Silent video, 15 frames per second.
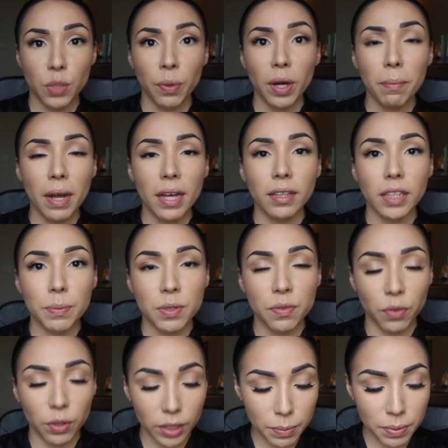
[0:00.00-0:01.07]
To prep my lips
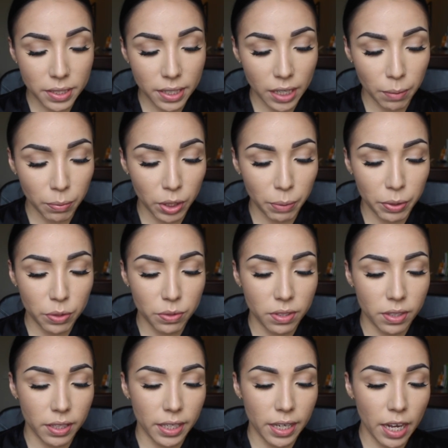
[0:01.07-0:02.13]
for lipstick, I'm going to be
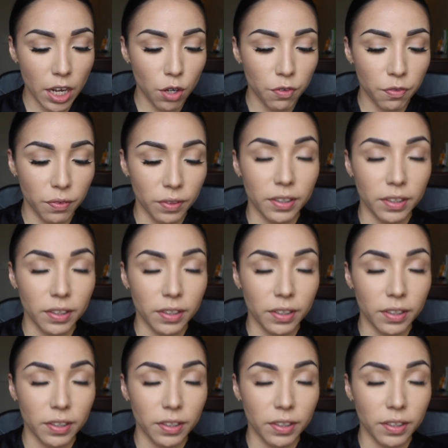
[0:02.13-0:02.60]
using the E.L.F.